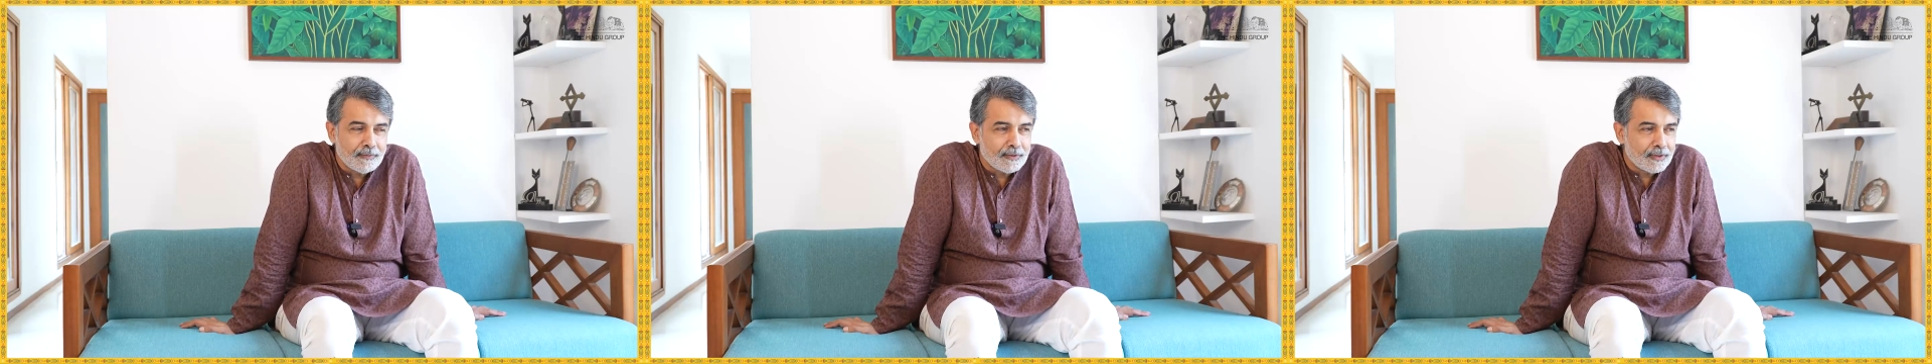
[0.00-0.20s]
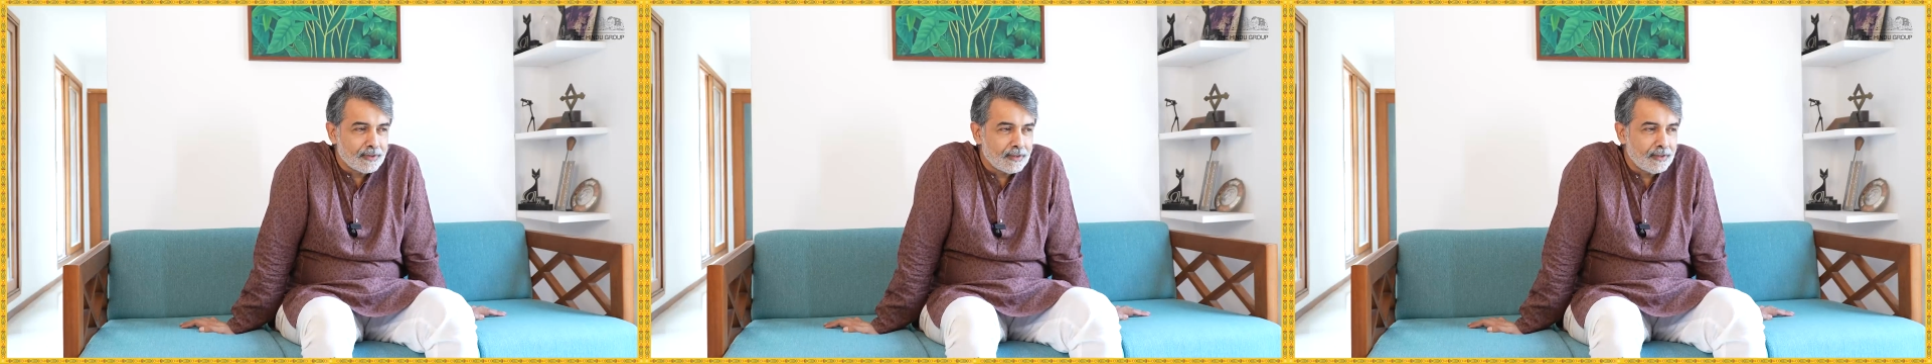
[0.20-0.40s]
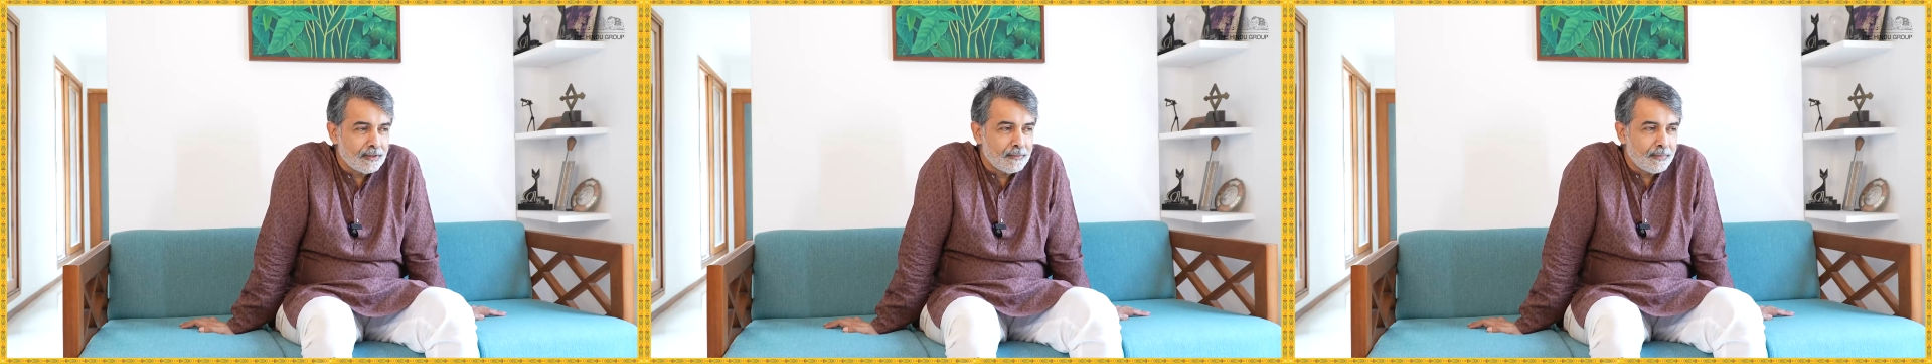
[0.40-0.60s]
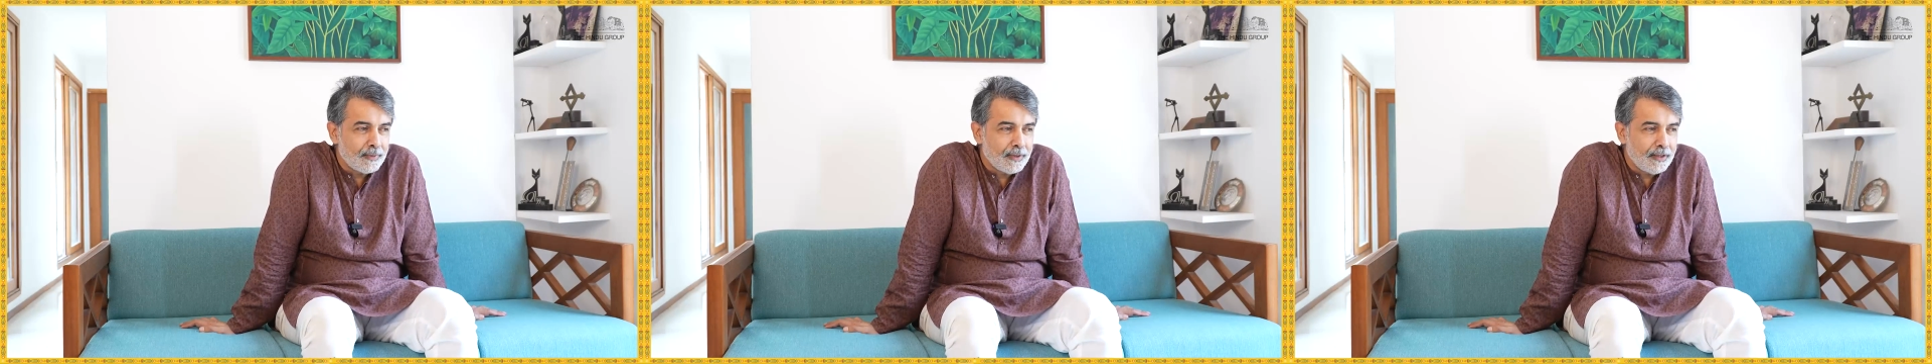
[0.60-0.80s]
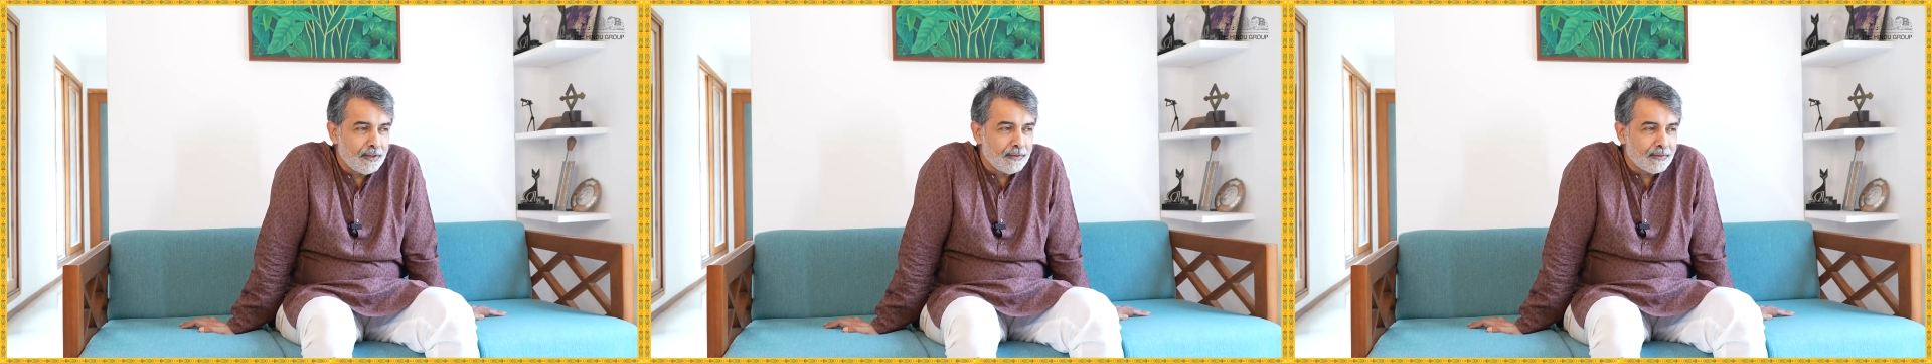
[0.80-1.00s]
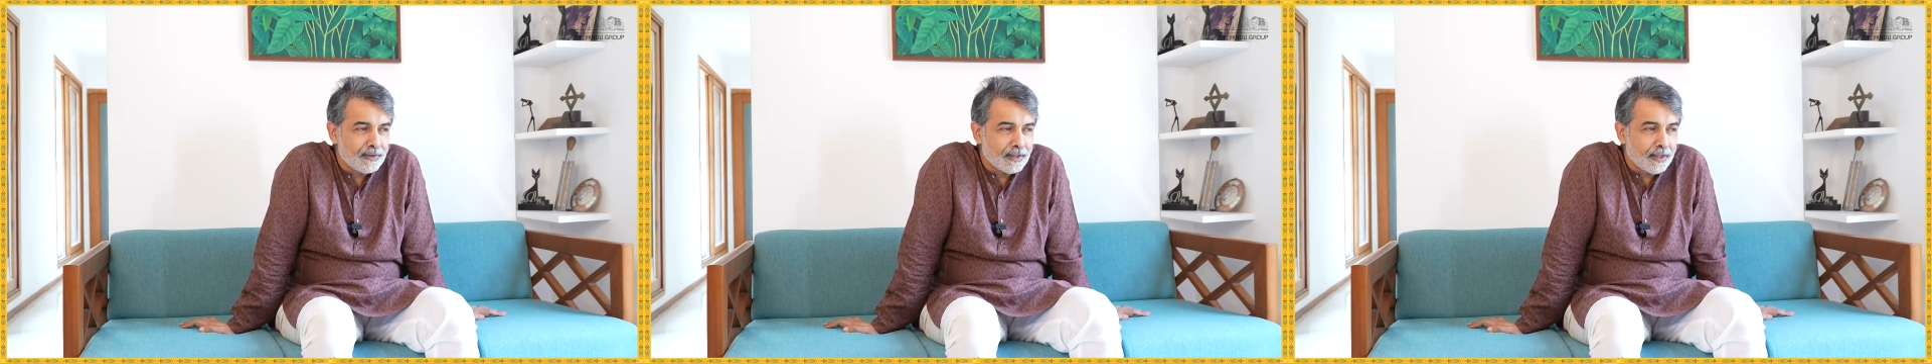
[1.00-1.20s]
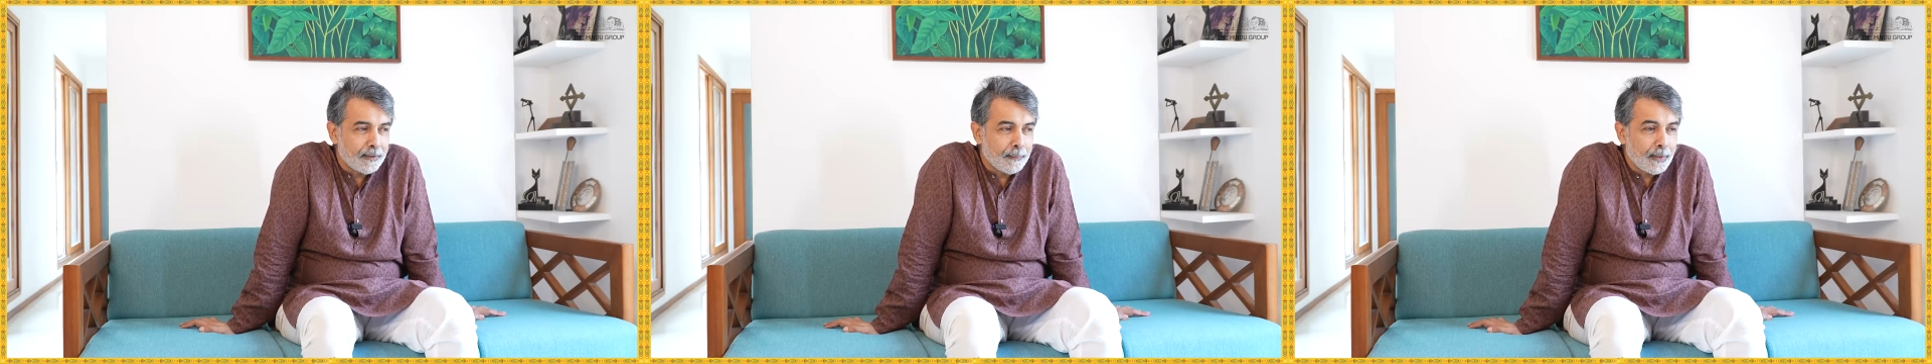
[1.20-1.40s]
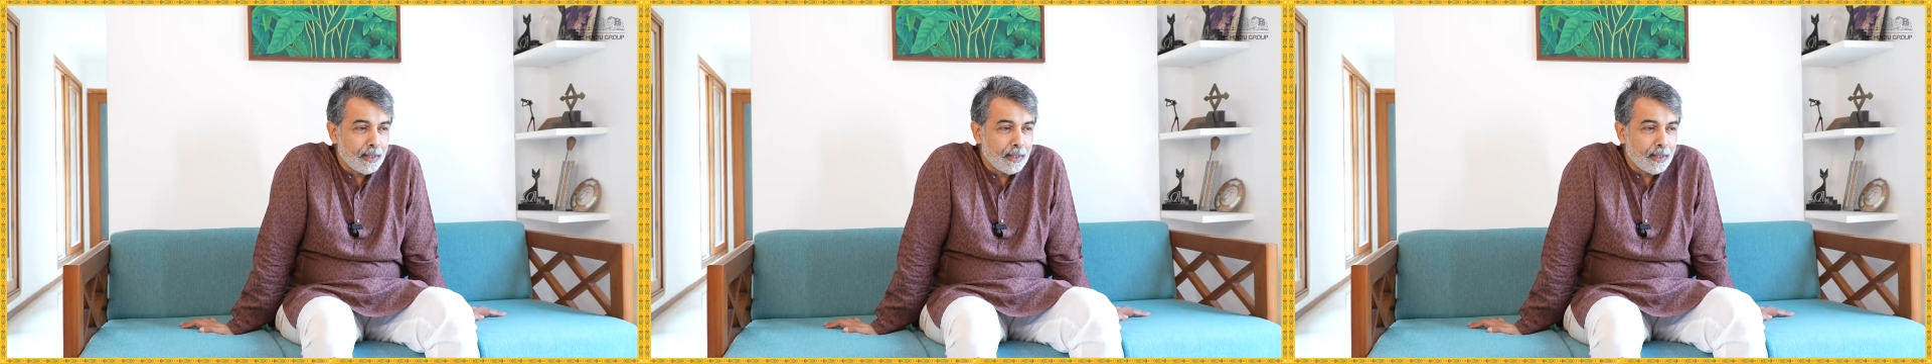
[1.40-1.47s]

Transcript: for a certain period of time.